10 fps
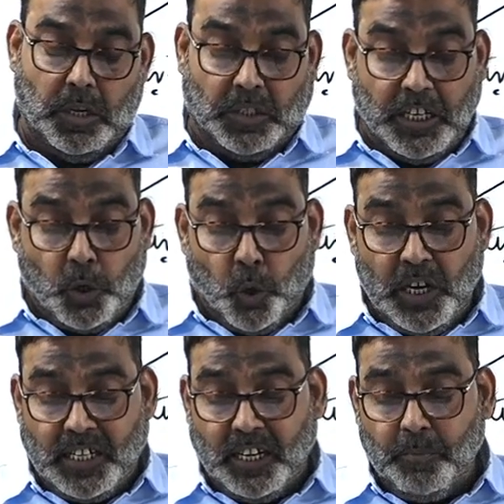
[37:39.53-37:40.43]
Then
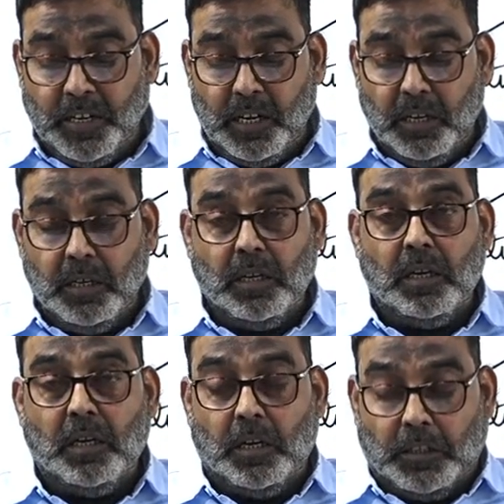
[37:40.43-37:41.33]
goal attainment,
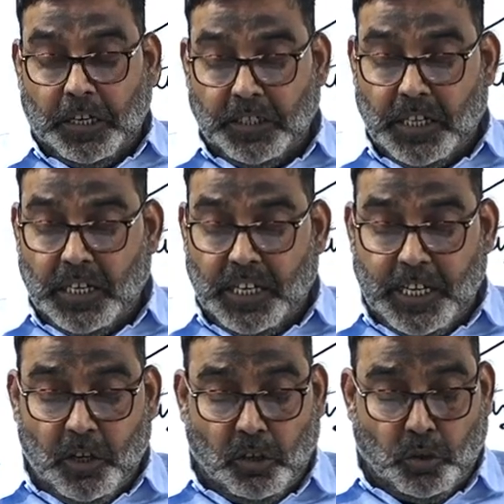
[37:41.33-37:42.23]
that is the
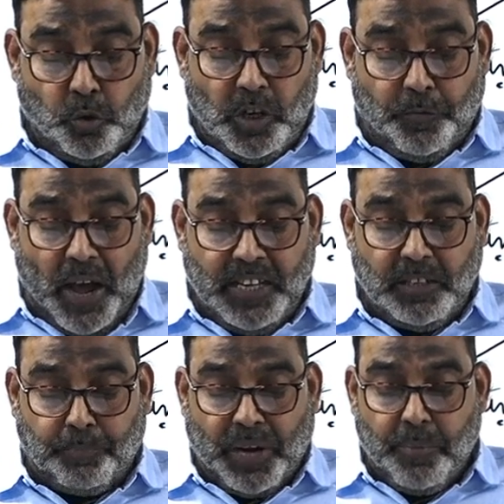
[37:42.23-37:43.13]
need or to define
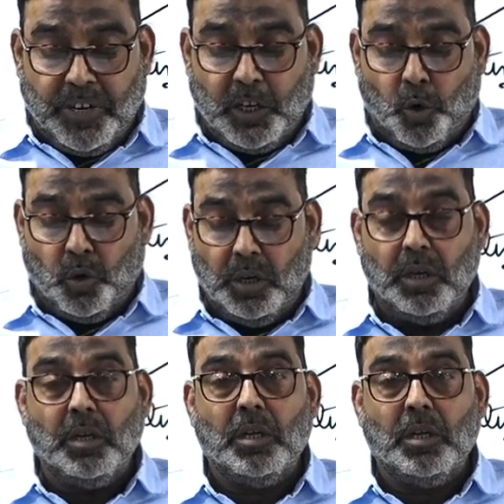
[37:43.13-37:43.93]
the primary goal